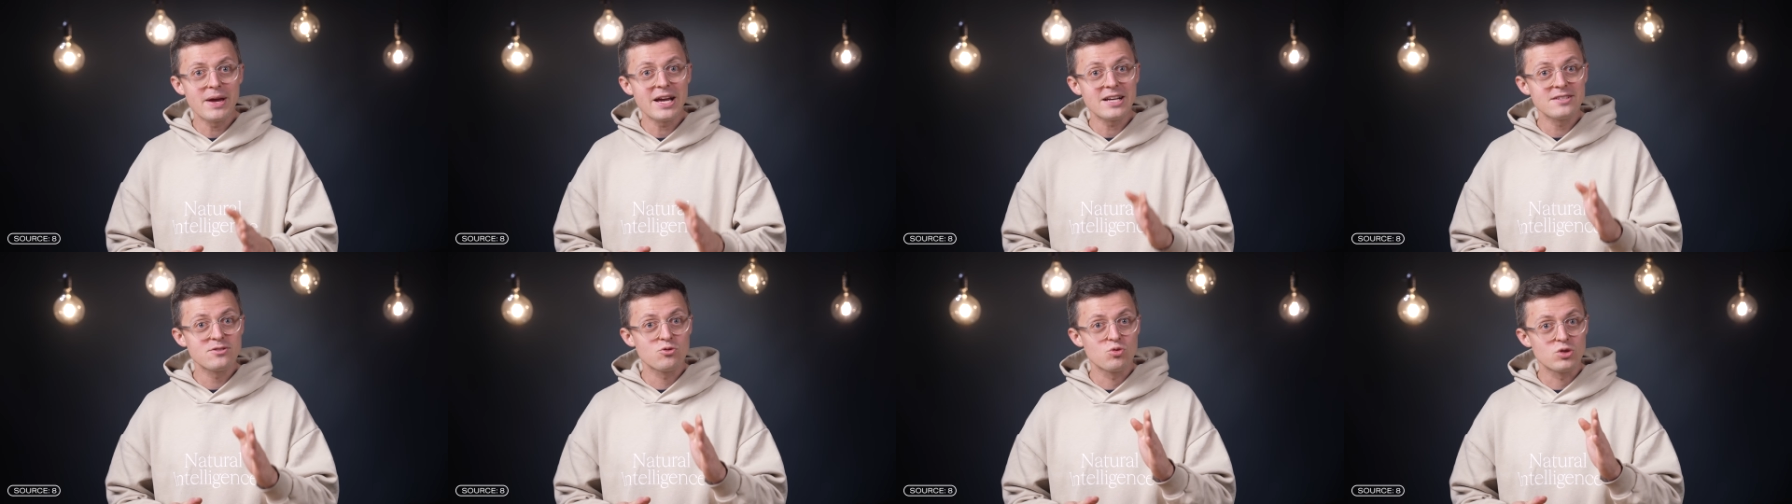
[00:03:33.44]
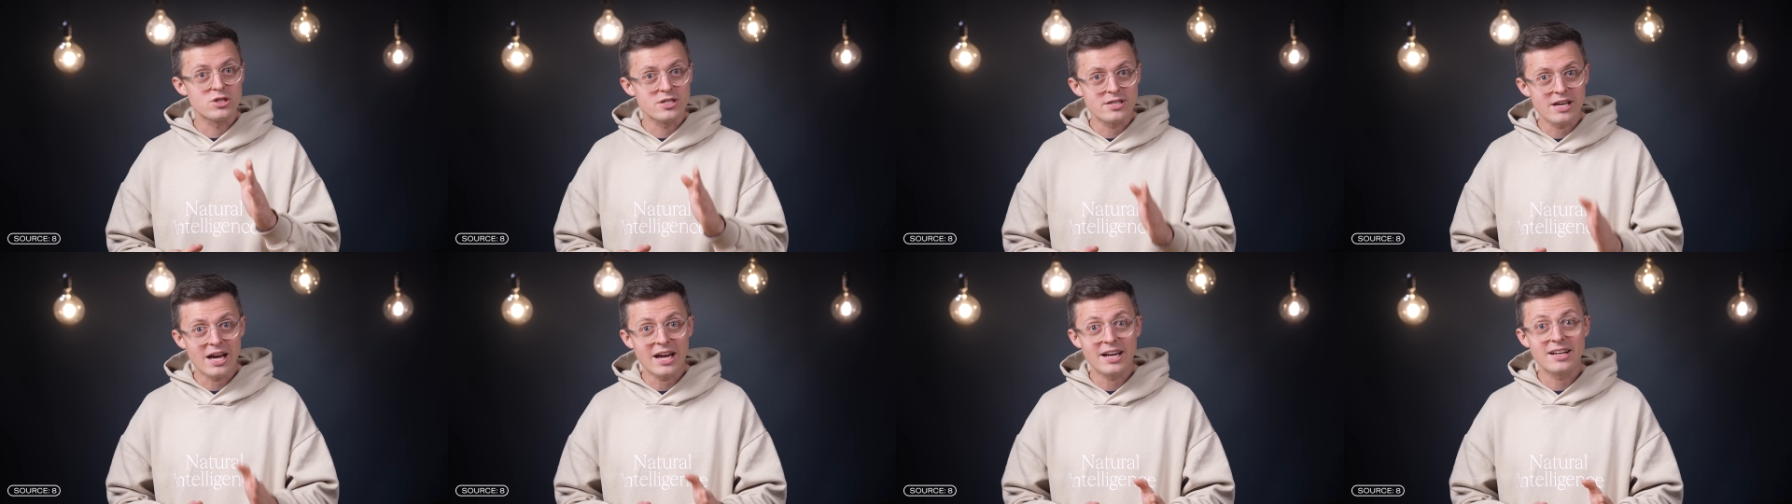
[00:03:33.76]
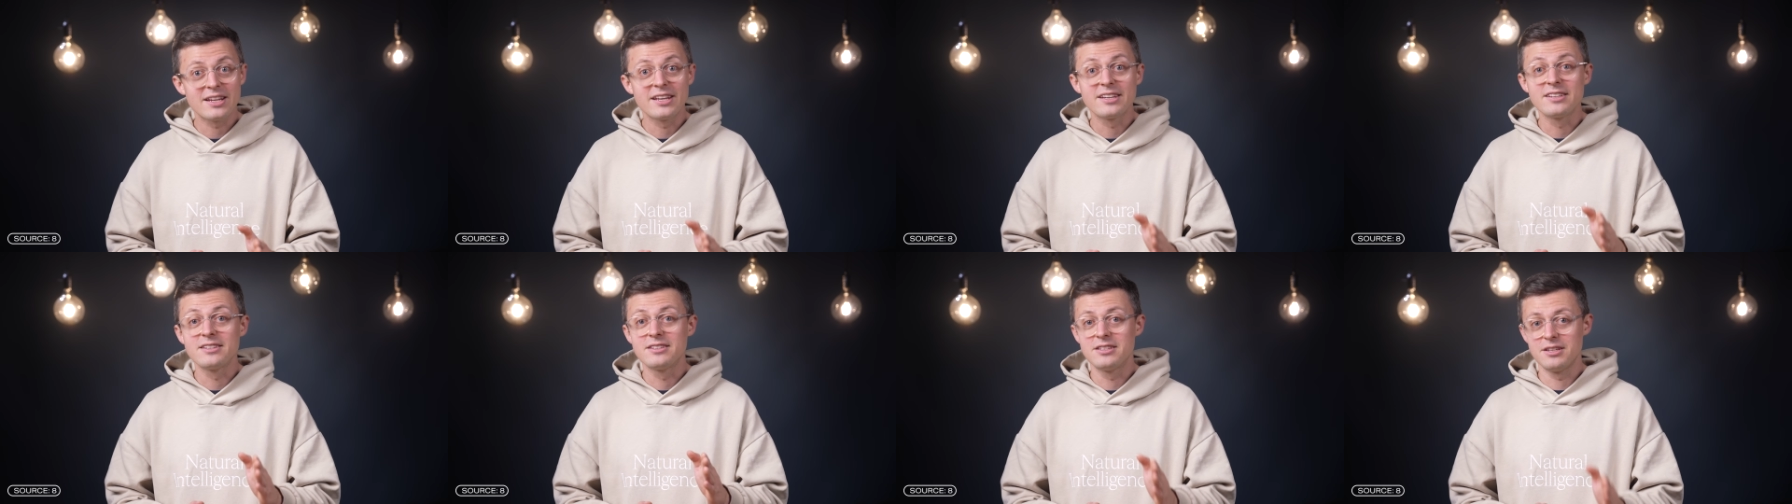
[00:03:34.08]
makes
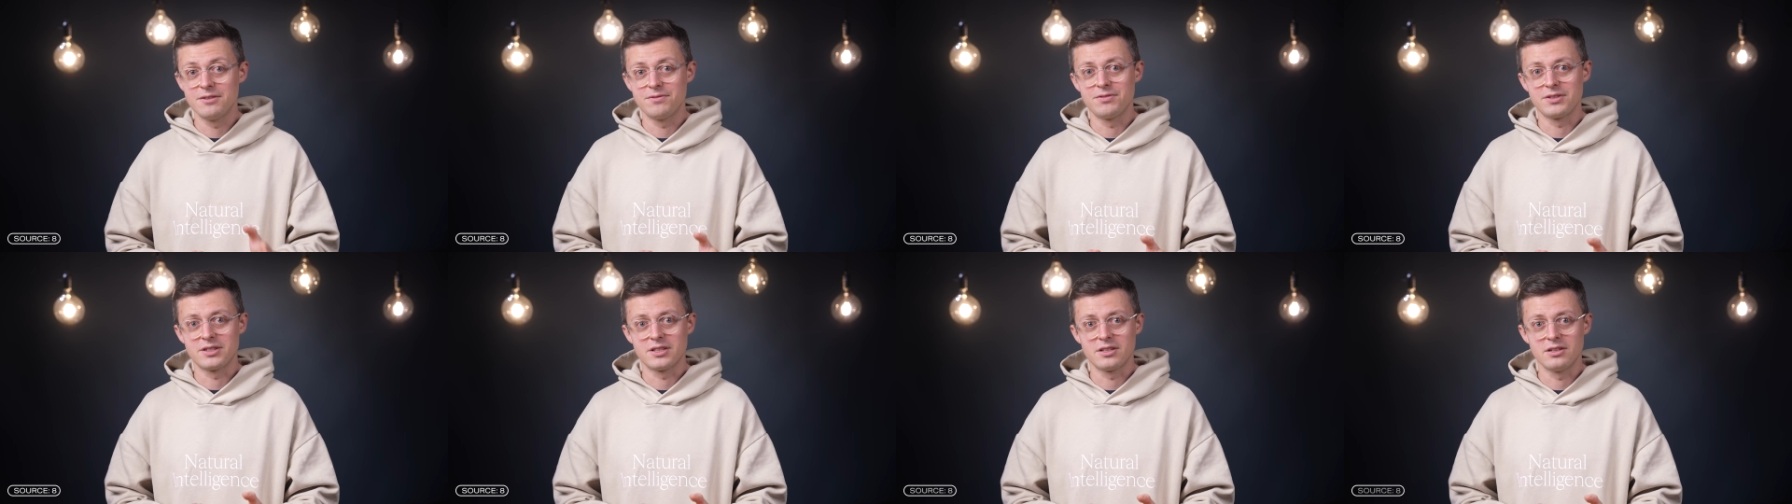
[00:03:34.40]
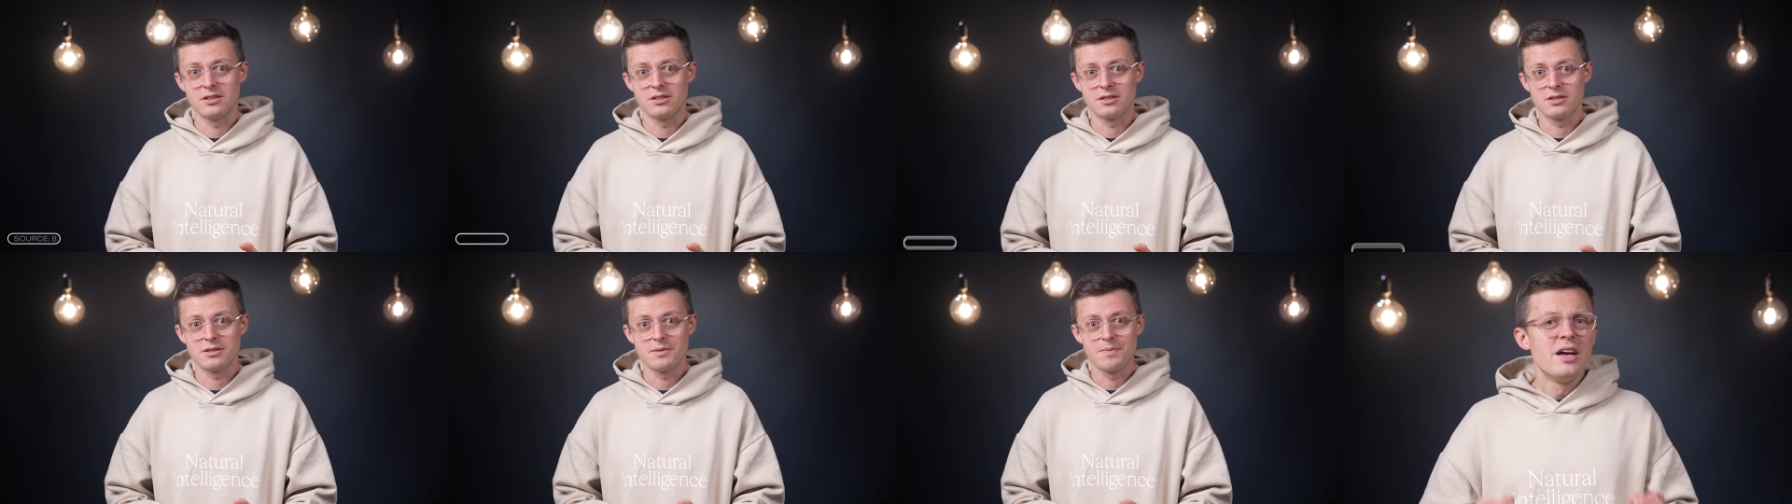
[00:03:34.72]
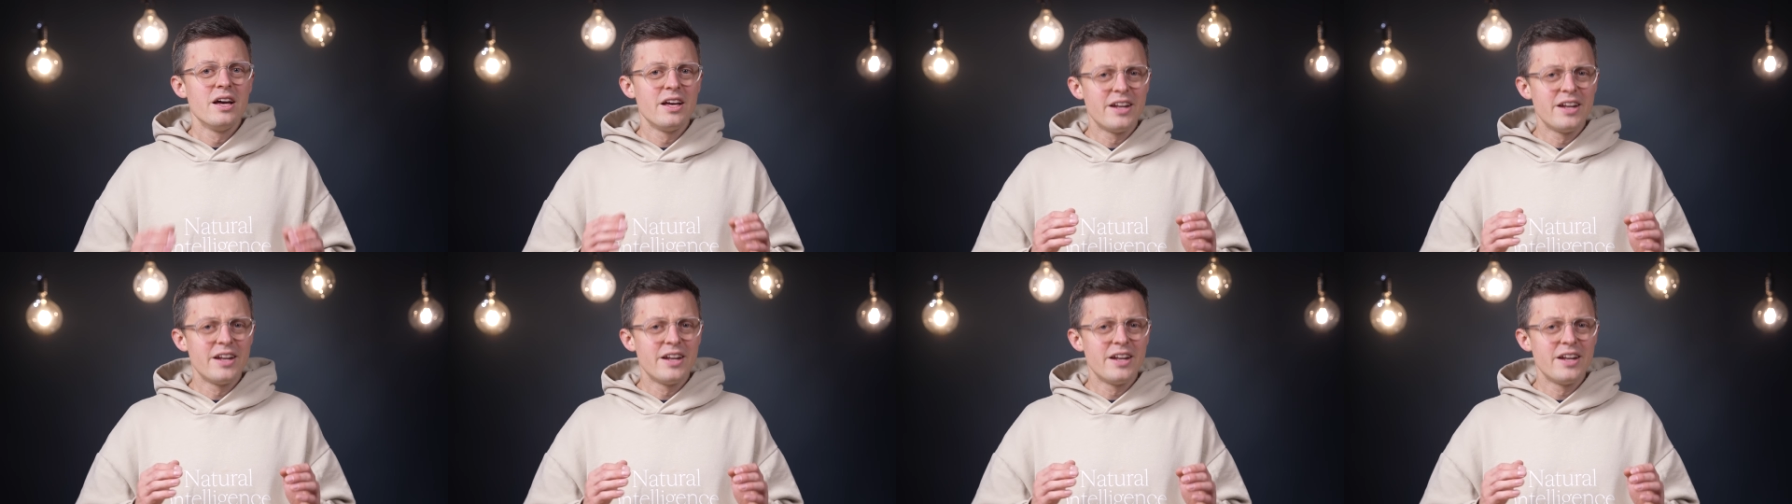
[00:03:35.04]
recycling difficult.